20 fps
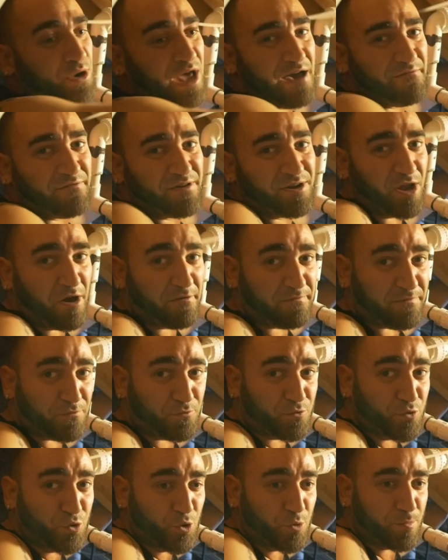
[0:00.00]
have enough
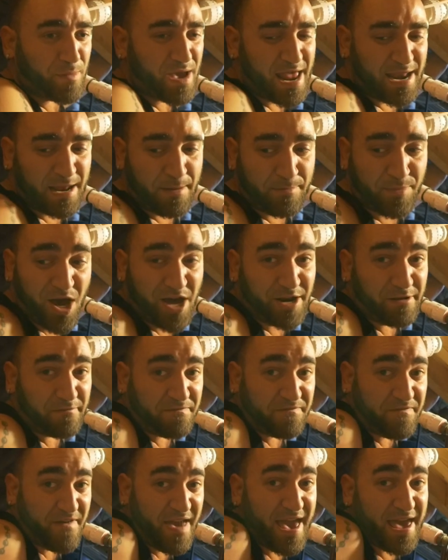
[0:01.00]
room. And I'm not a
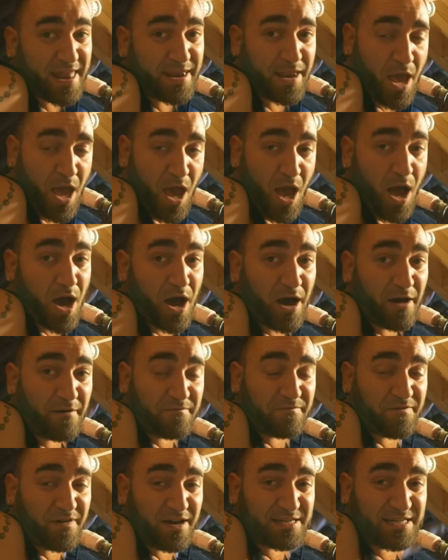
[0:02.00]
fan
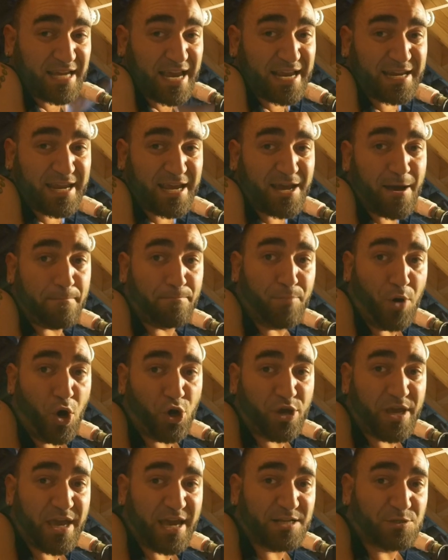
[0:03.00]
of uh, tightening up
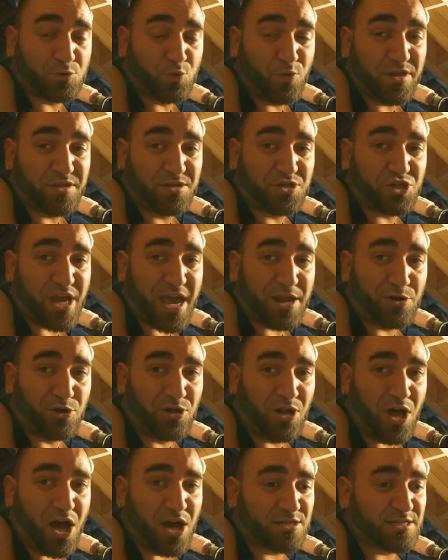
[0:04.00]
bulkheads with channel
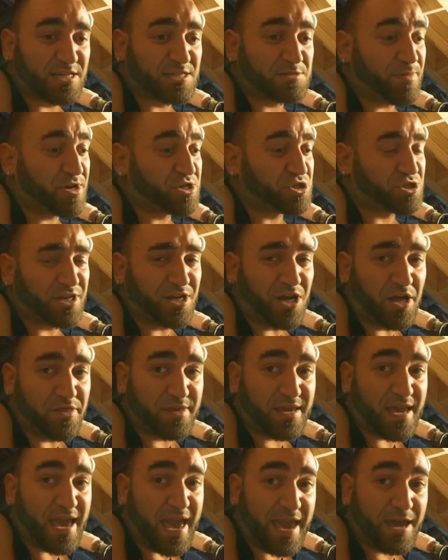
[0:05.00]
locks, especially on
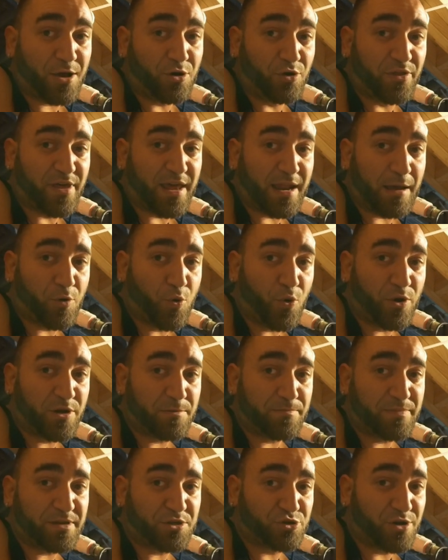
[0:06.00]
the angle that I'm going to
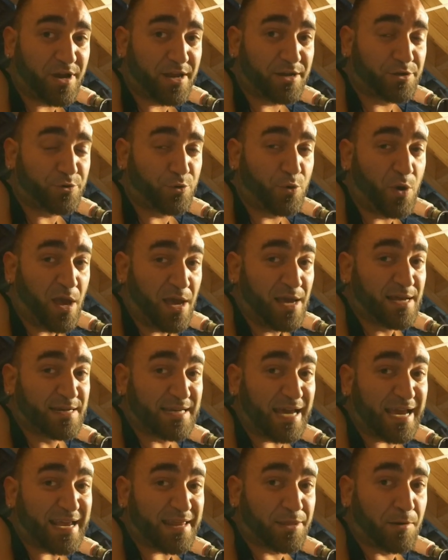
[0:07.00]
be trying to
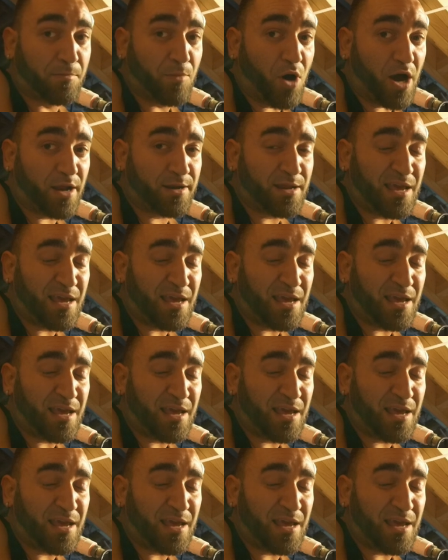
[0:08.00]
tighten them on.